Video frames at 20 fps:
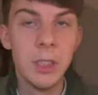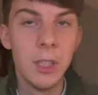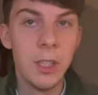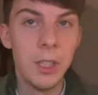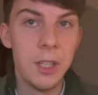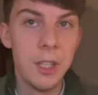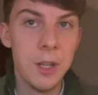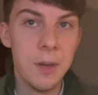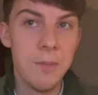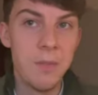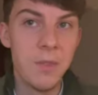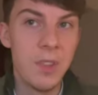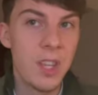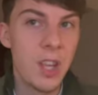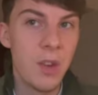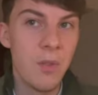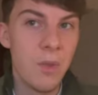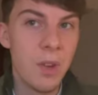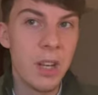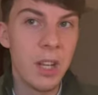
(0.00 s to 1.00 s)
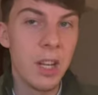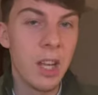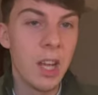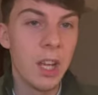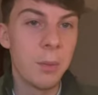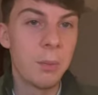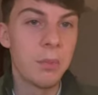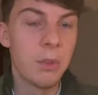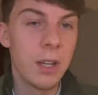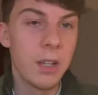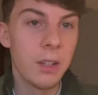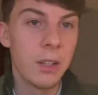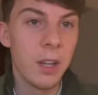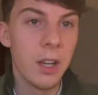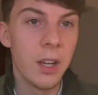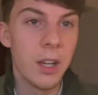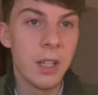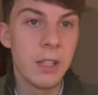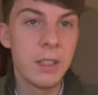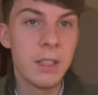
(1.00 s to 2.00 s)
Don't really like
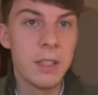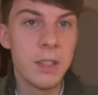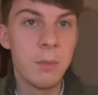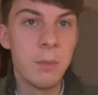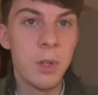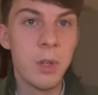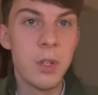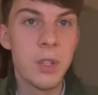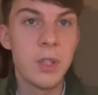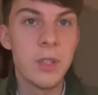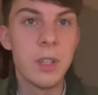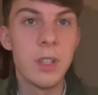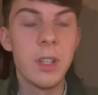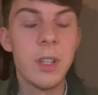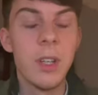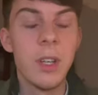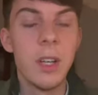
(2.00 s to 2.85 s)
Prengard as much.